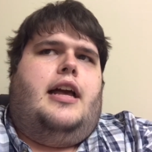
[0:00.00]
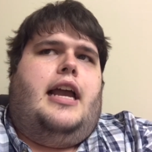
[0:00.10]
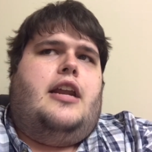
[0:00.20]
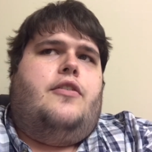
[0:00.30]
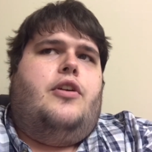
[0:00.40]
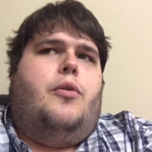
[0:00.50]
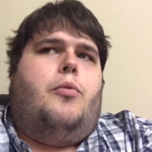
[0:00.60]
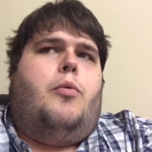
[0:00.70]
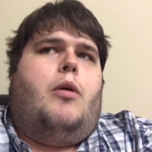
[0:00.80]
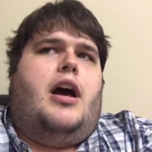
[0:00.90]
I don't know
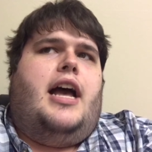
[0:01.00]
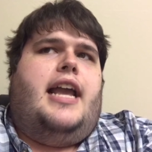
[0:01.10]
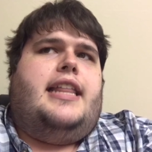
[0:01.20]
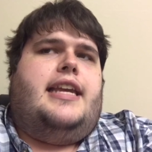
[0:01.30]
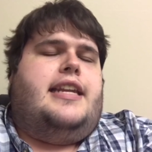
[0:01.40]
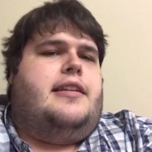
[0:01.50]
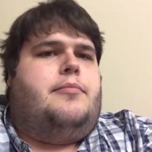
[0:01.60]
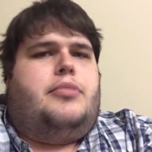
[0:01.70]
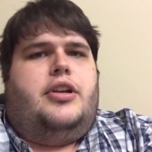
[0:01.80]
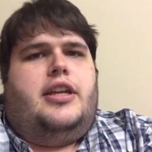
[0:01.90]
why they
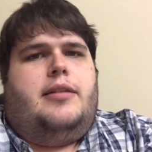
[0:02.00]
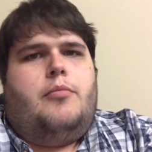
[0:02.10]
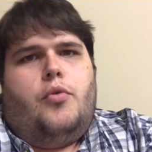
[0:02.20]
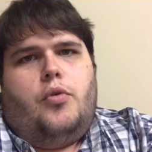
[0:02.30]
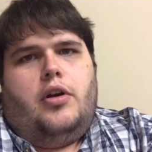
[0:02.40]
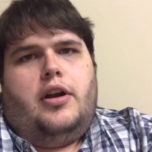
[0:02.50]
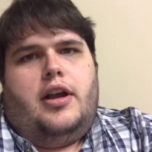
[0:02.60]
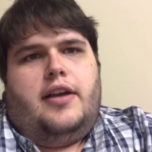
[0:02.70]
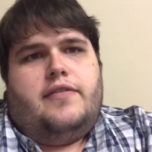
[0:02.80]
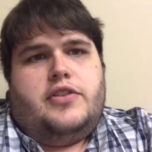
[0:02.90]
didn't put in more
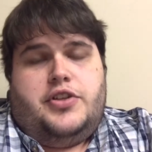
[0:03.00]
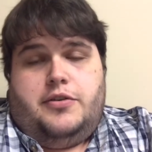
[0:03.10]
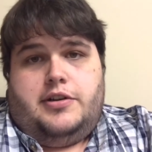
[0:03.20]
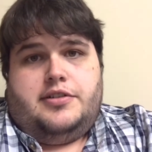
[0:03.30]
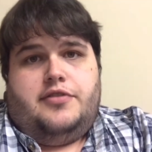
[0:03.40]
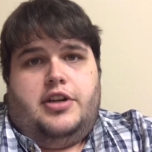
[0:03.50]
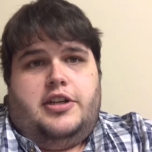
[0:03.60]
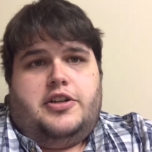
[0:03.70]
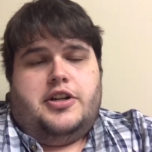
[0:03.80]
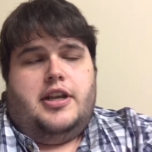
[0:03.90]
of the Joker's
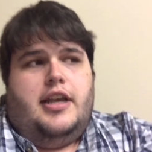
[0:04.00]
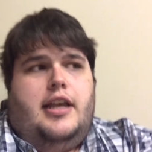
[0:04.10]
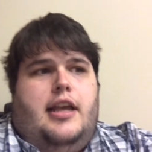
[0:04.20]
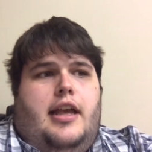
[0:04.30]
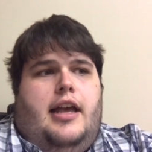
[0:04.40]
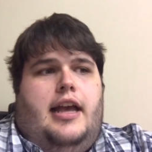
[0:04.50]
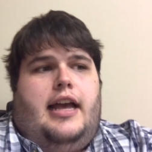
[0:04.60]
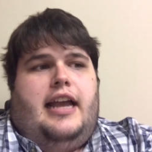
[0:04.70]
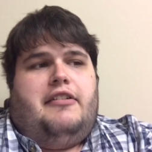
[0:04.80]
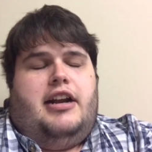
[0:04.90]
footage.
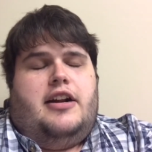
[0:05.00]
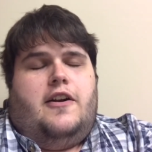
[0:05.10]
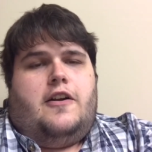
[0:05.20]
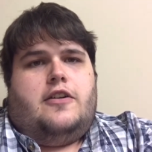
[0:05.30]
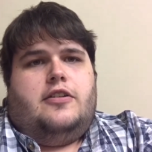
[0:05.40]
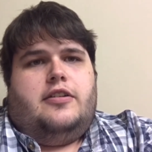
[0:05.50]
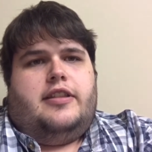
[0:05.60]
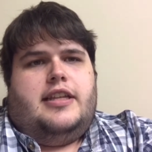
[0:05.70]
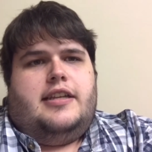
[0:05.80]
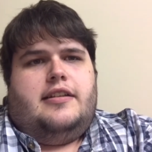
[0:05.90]
I read an article
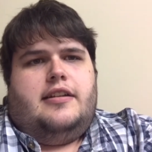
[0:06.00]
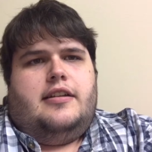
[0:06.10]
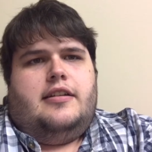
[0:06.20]
that